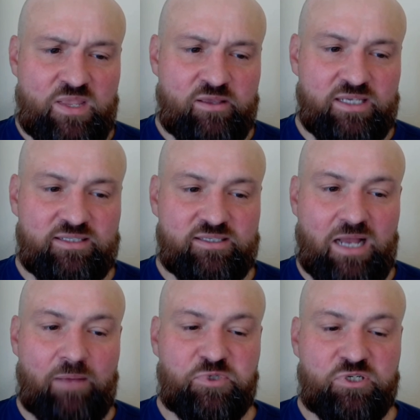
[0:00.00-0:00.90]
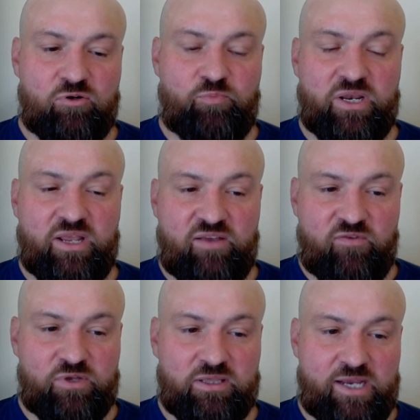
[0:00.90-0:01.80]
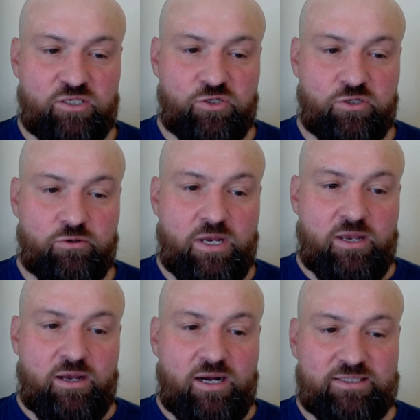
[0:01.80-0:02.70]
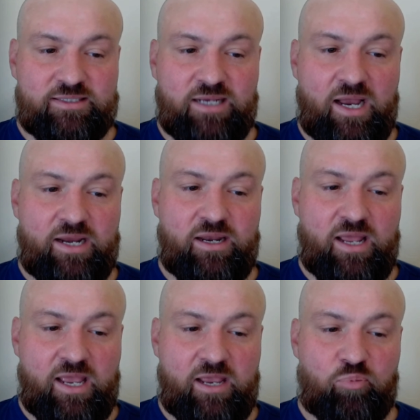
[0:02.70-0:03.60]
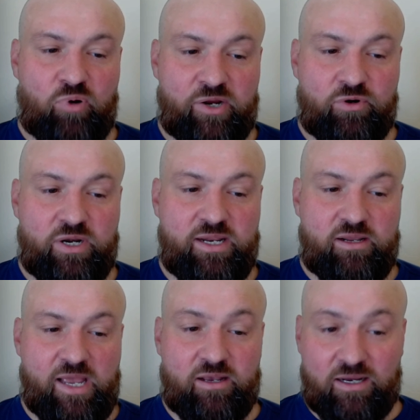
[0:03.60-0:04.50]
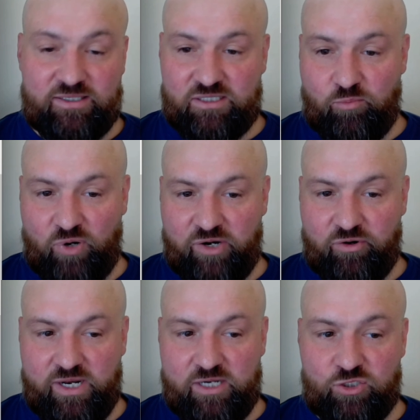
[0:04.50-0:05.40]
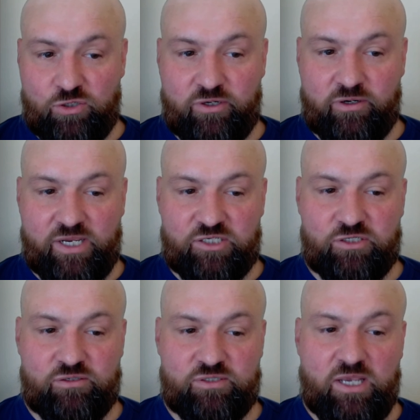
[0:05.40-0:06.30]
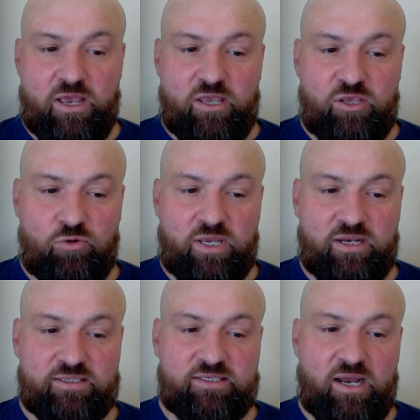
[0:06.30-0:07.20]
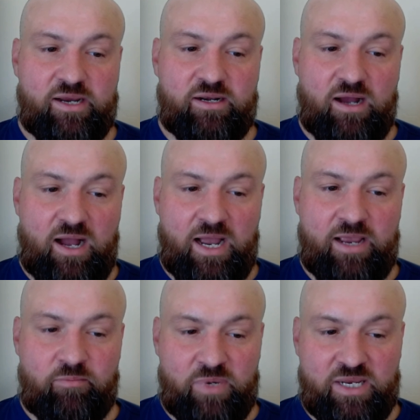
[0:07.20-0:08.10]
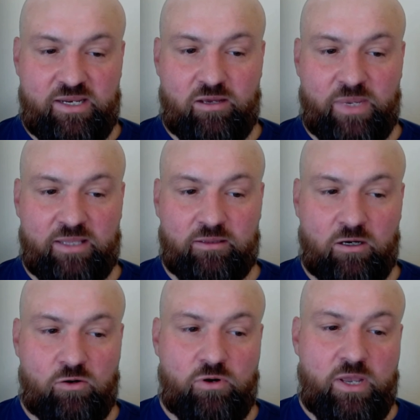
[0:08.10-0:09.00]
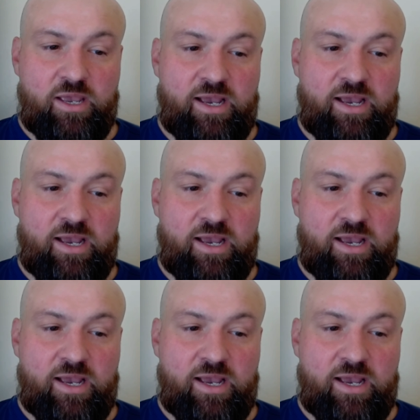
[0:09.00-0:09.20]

This is optional, but if you would like to assign a priority, a custom priority to your issues, you can assign high, medium, and low.